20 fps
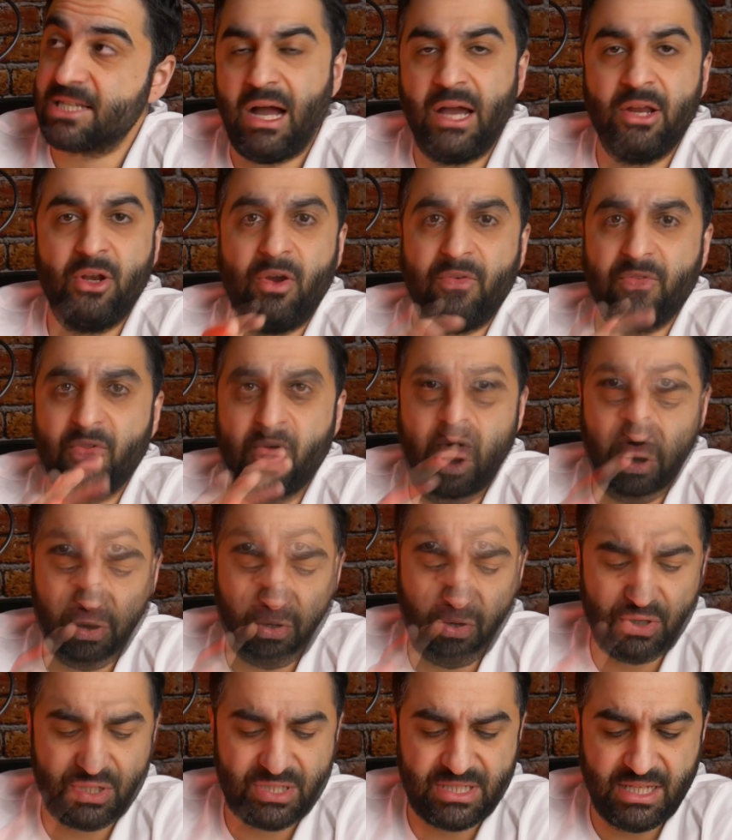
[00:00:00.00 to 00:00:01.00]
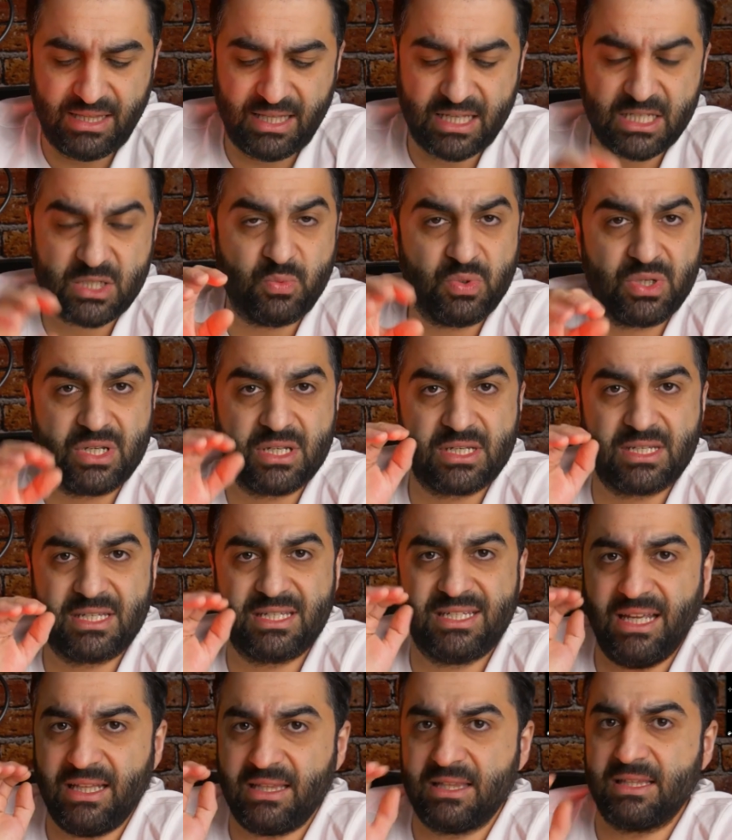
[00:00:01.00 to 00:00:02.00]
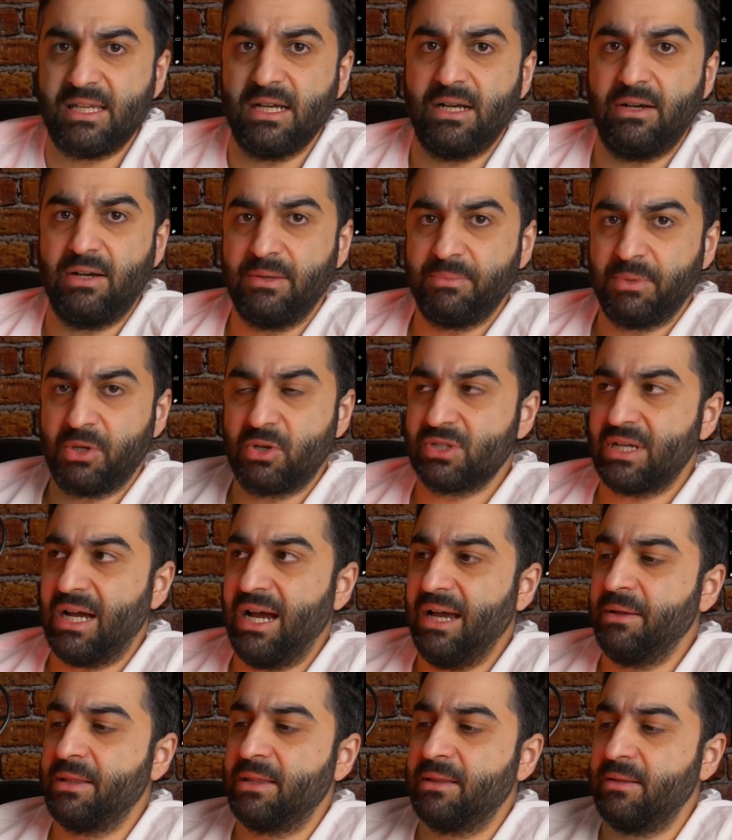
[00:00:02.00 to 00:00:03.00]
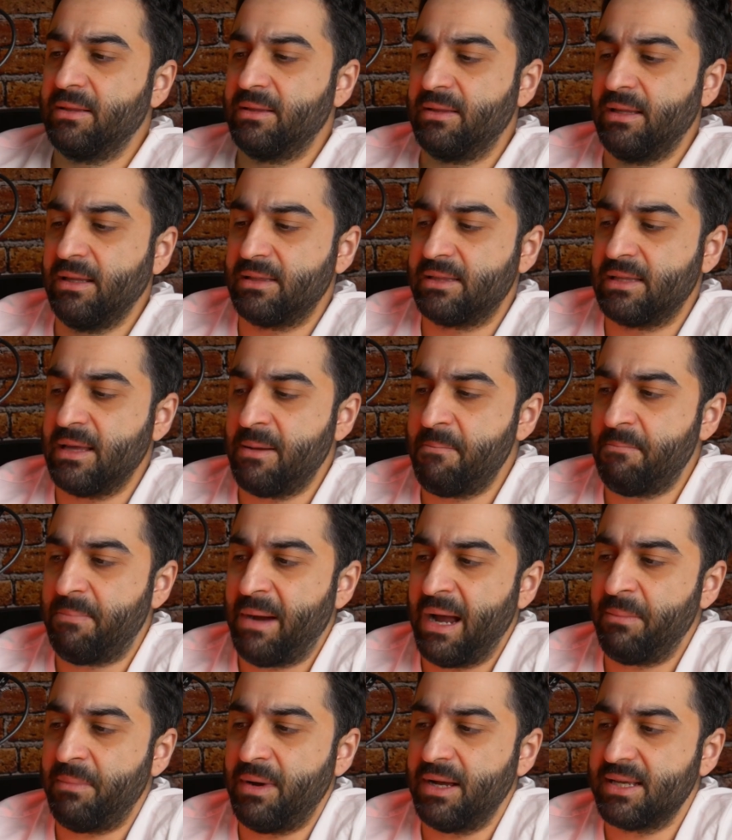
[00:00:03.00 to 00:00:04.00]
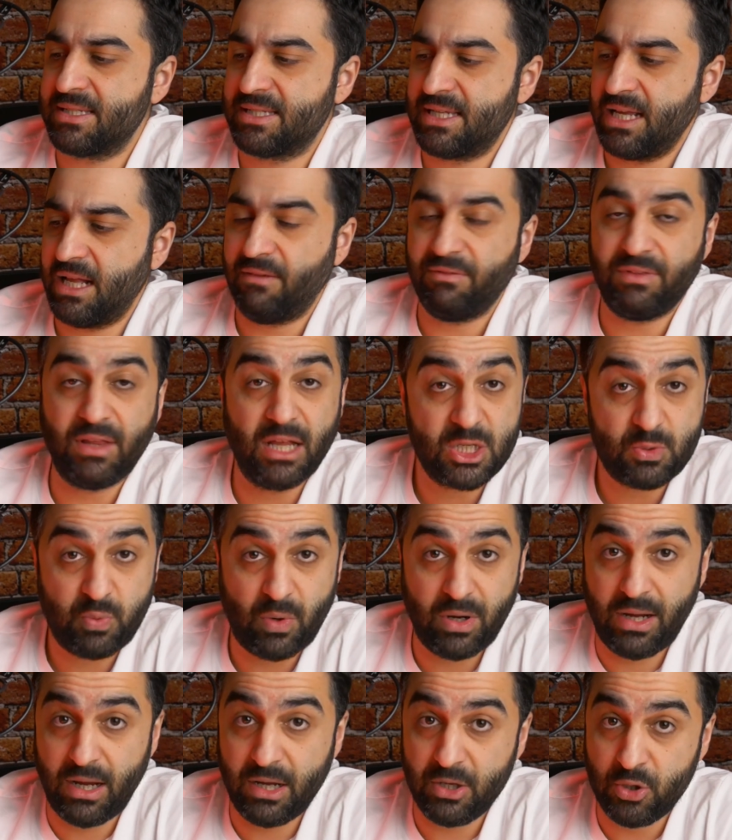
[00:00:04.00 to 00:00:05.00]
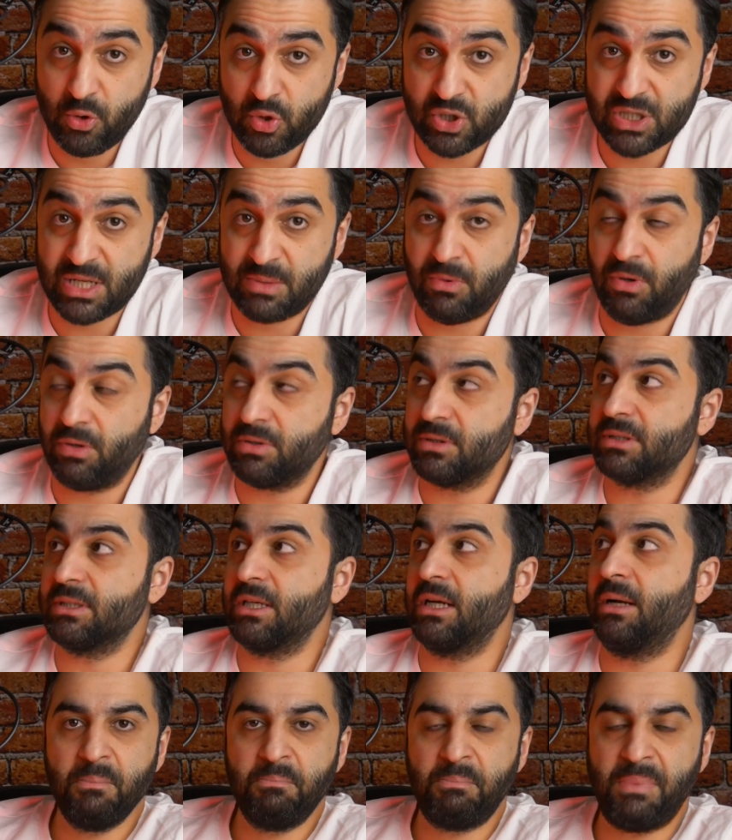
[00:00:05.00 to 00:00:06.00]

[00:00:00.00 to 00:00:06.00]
I know all those settings which is set there because I did them by myself. That's why I use them all the time.